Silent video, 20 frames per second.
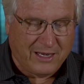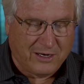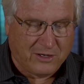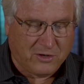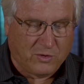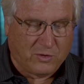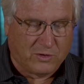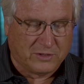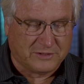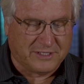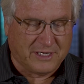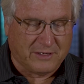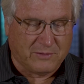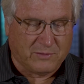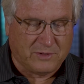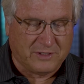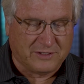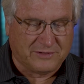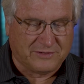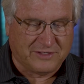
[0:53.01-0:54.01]
course it
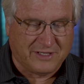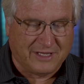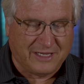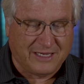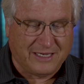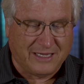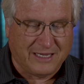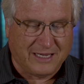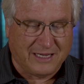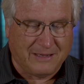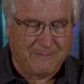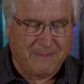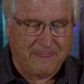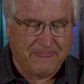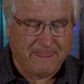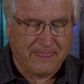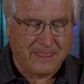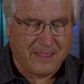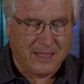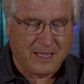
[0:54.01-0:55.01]
was the
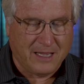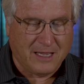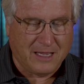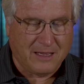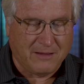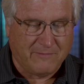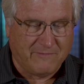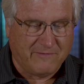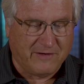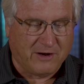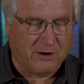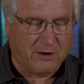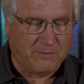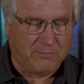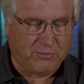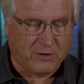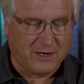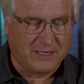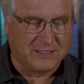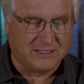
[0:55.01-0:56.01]
very
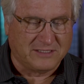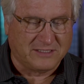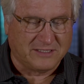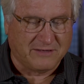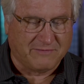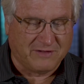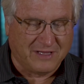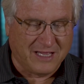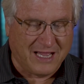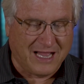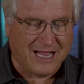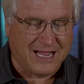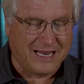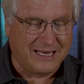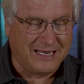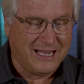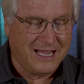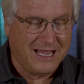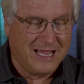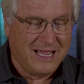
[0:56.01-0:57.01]
presence of God.